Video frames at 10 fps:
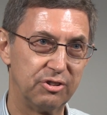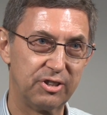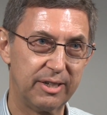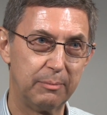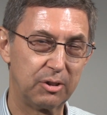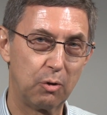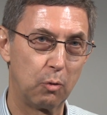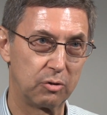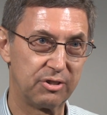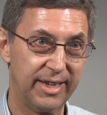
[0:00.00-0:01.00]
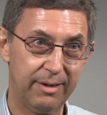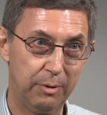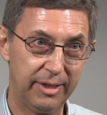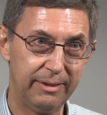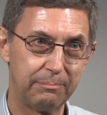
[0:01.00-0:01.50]
and sediment cores that
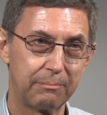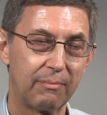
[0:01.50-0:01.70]
way.